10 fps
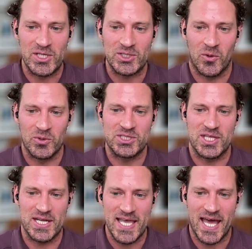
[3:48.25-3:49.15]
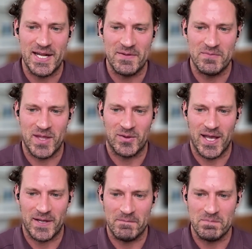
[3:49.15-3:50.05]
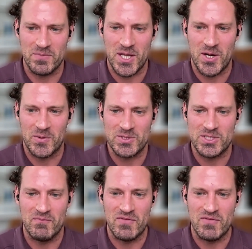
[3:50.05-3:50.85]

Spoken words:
Stoltz didn't get it, that like, some